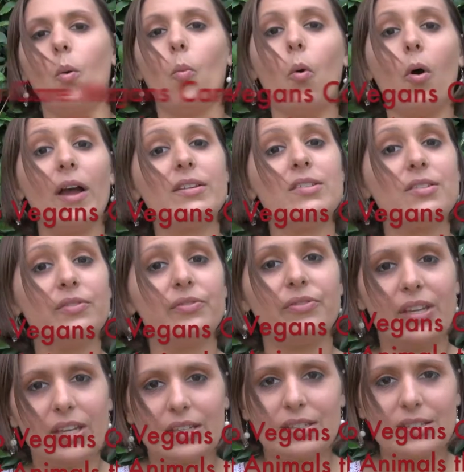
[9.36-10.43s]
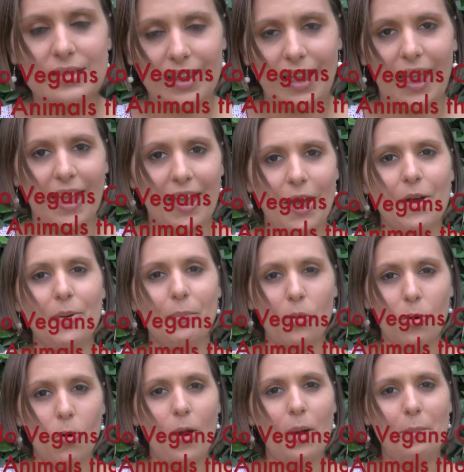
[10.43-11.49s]
why do vegans care
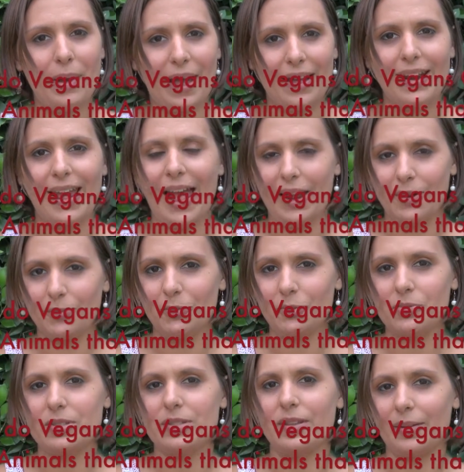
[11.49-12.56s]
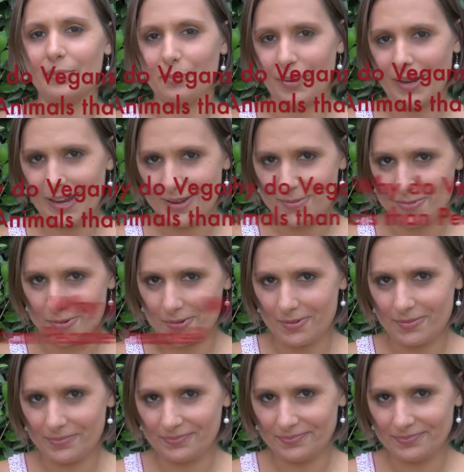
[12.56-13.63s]
more about animals than
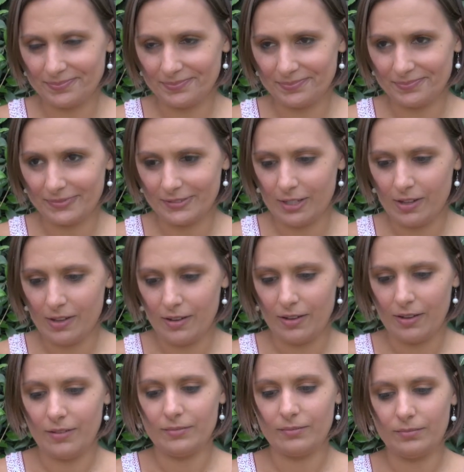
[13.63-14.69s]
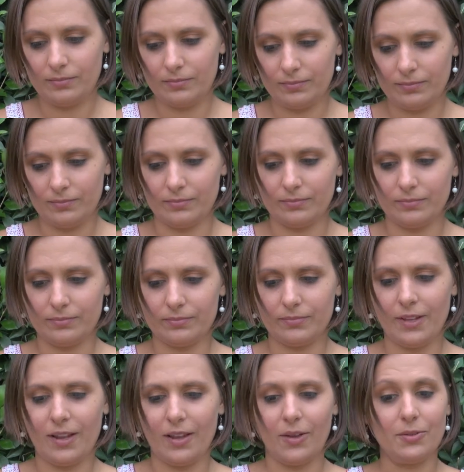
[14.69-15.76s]
people?
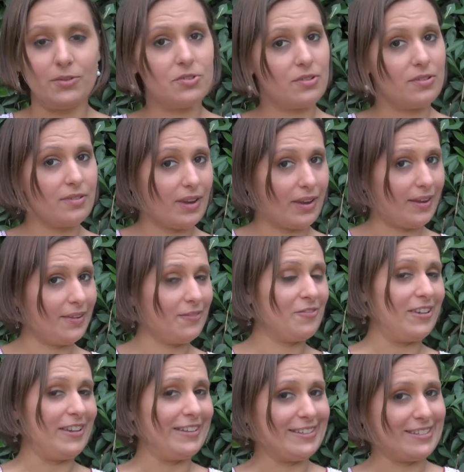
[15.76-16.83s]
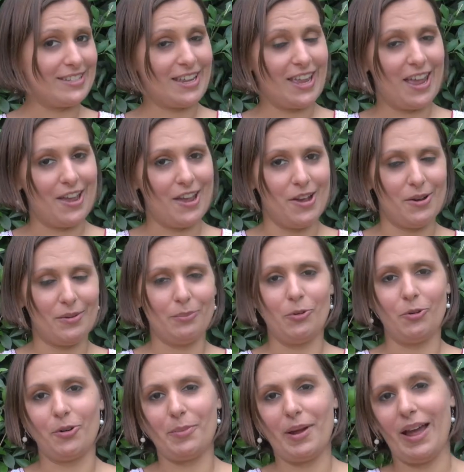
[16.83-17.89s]
Do vegans care
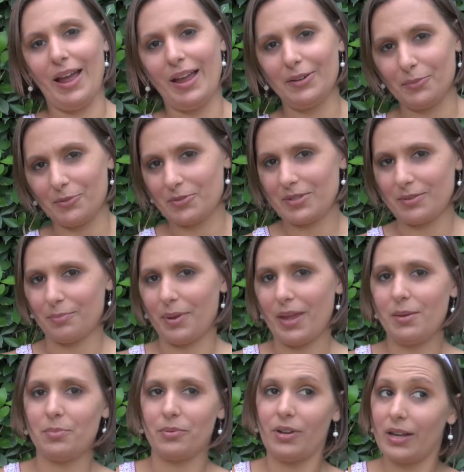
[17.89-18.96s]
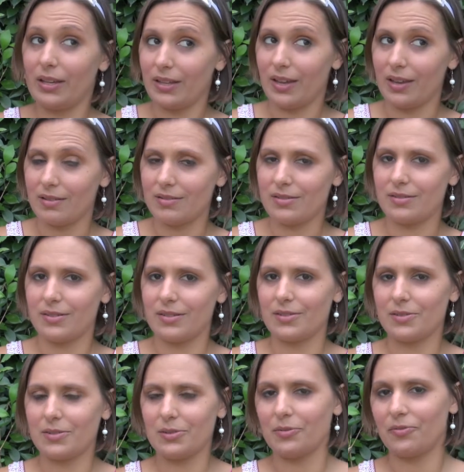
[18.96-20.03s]
more about animals than people, I guess,
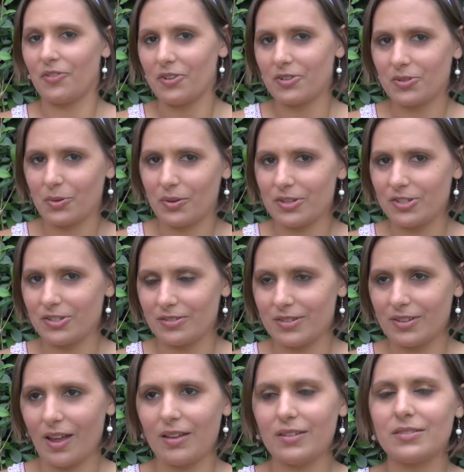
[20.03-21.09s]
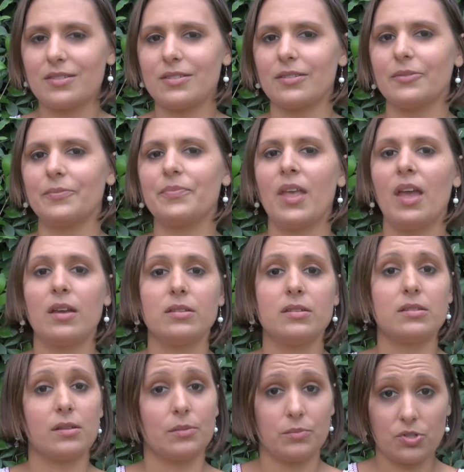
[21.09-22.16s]
is the first question to answer.
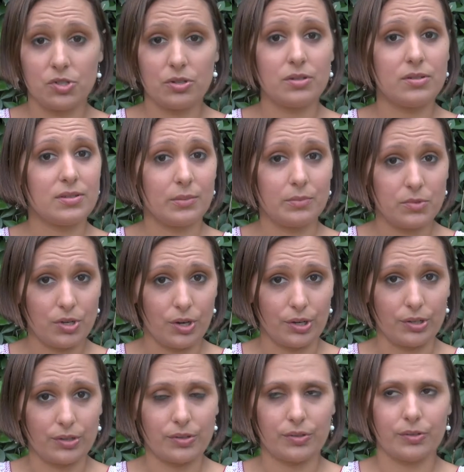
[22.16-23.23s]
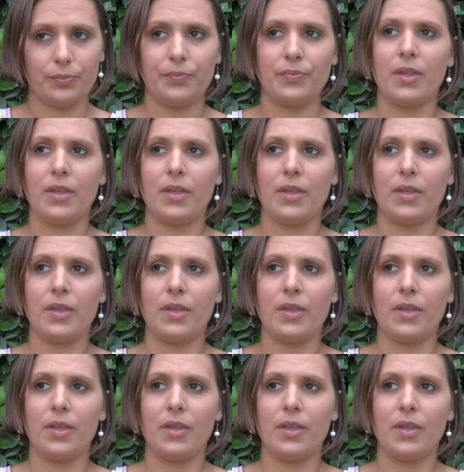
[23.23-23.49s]
Some do, some don't.